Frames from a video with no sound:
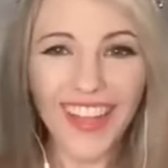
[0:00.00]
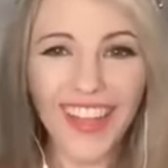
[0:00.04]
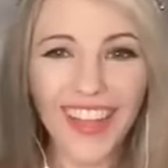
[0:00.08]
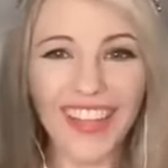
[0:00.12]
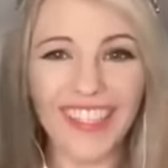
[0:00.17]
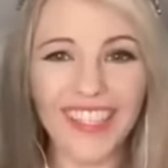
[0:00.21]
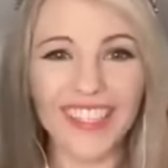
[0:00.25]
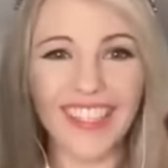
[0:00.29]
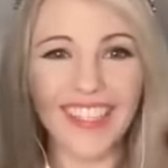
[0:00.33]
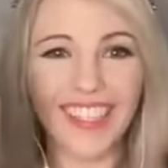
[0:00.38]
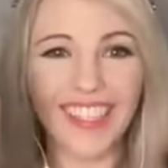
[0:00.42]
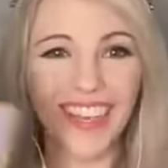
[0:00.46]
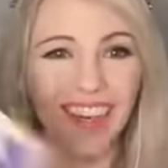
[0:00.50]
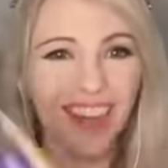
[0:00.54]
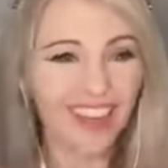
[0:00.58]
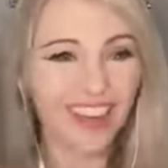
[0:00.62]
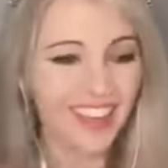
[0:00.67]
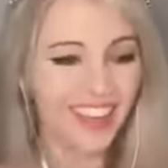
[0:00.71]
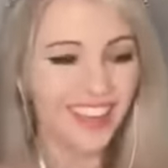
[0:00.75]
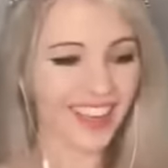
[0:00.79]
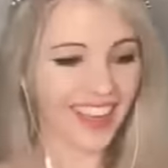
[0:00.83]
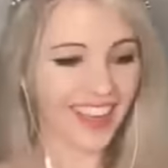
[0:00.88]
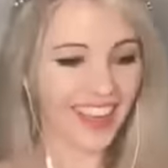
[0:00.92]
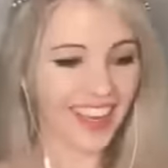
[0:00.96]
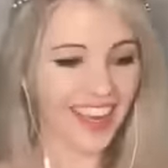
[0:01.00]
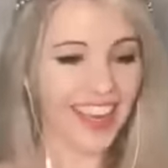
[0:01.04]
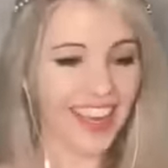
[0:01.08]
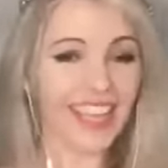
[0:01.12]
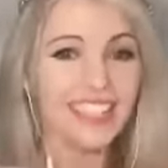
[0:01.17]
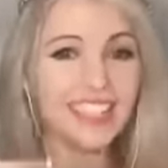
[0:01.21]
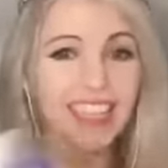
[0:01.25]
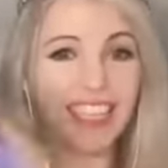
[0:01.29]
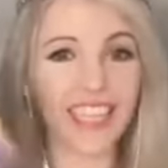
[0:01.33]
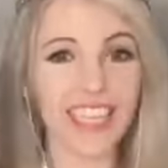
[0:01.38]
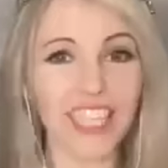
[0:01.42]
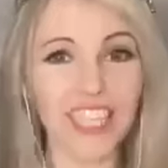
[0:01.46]
it's an
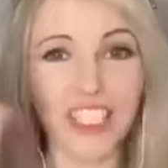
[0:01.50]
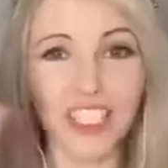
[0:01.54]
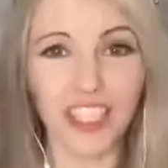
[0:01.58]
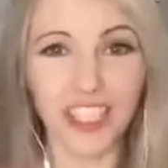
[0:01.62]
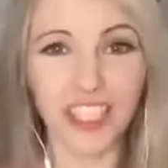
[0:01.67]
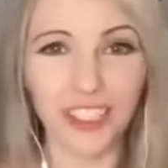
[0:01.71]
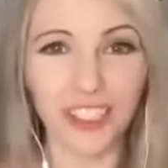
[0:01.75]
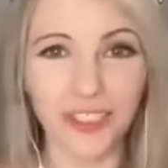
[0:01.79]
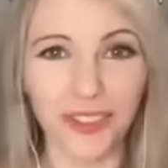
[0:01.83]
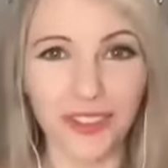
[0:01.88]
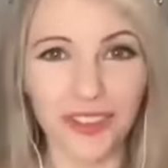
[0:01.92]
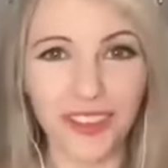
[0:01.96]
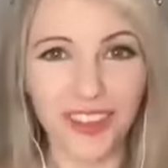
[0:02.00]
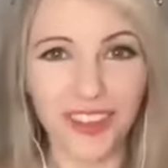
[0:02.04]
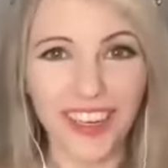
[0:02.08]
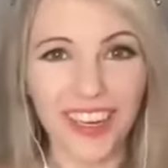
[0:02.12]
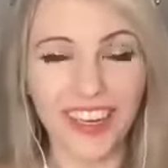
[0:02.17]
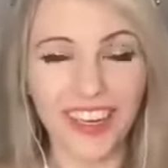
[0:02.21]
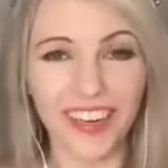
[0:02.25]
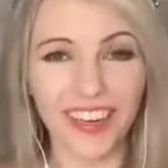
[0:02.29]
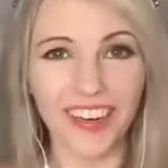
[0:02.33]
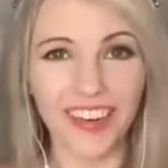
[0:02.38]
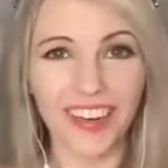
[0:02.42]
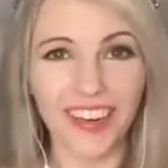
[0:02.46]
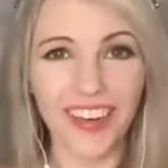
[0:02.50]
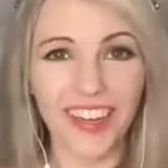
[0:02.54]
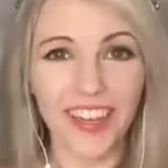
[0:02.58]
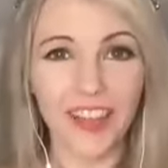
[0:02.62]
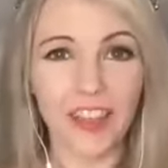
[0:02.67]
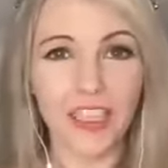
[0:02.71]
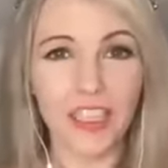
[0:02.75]
issue here.